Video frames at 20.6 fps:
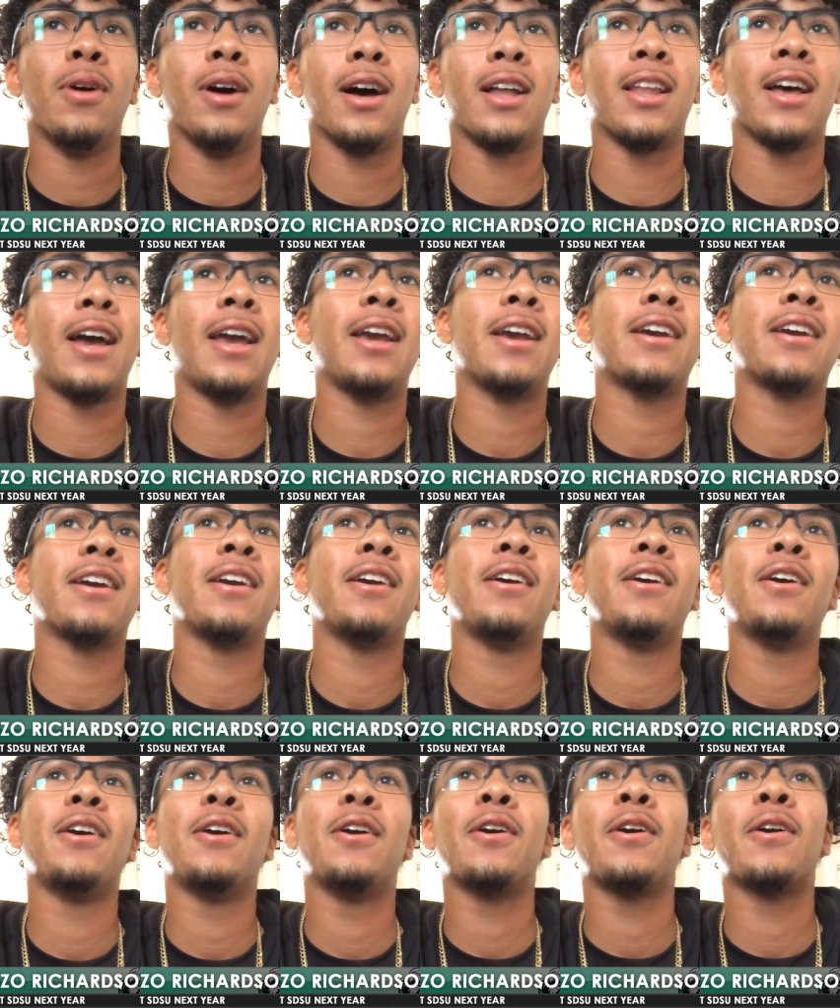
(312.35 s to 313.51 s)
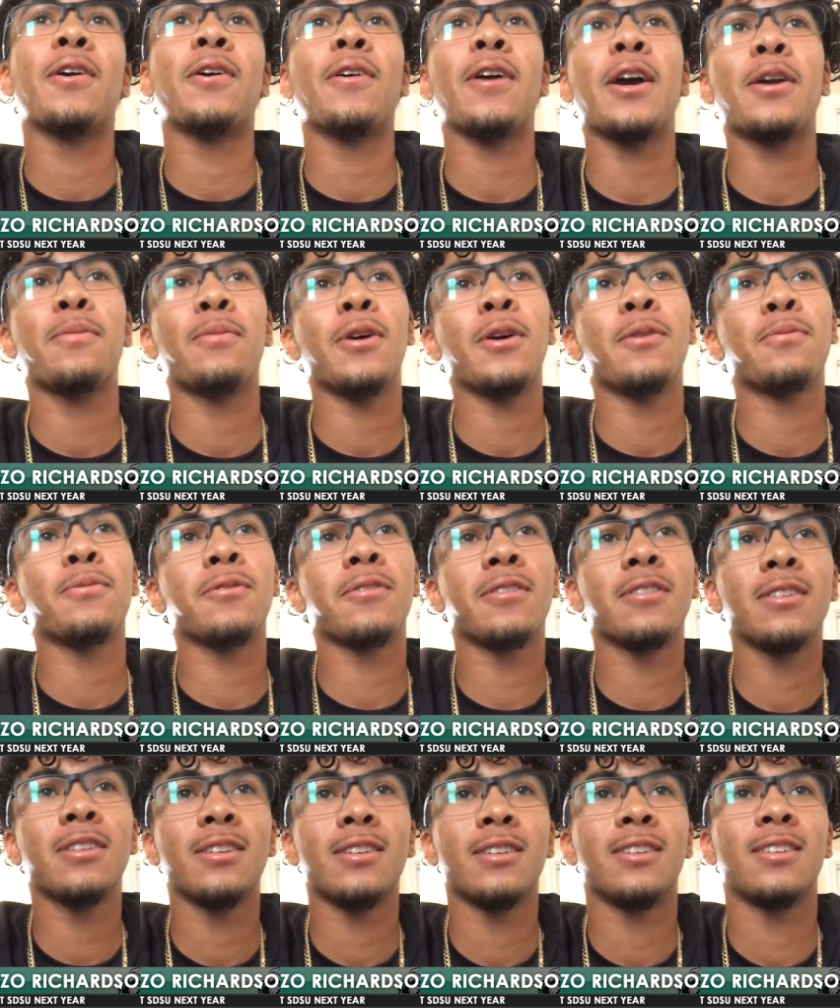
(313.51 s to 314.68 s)
I like cracked
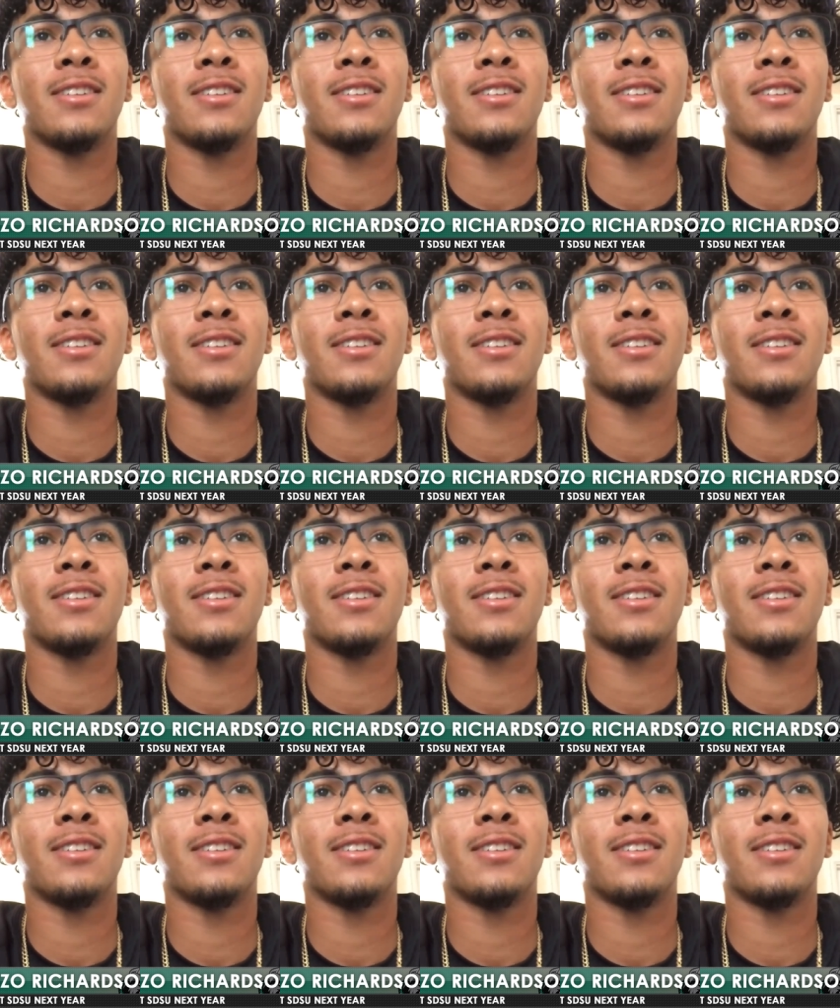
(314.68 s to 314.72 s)
pepper.